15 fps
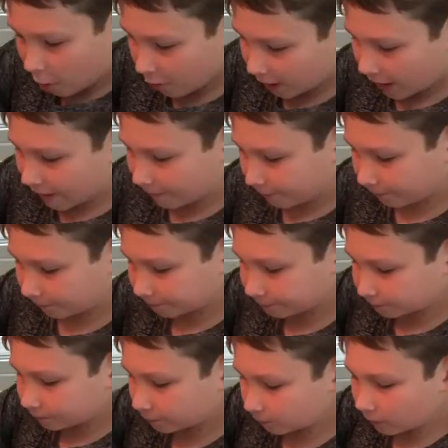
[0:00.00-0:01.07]
Okay,
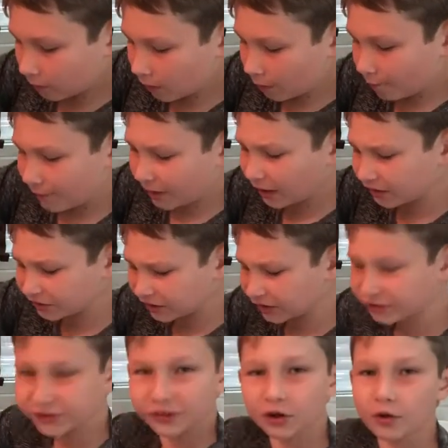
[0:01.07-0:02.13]
mix
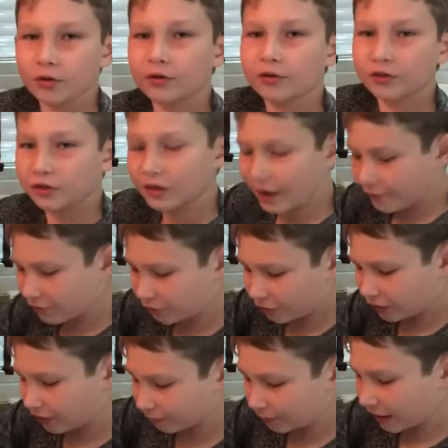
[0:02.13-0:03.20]
it so
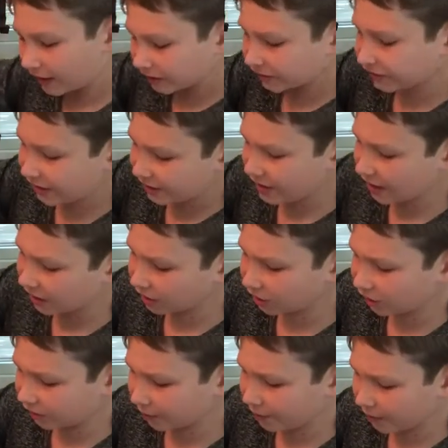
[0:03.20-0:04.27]
everything blends in and it
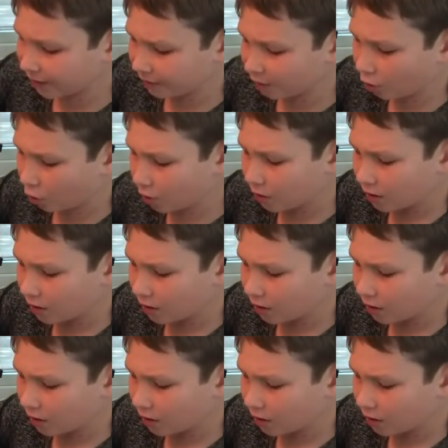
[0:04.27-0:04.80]
looks a bit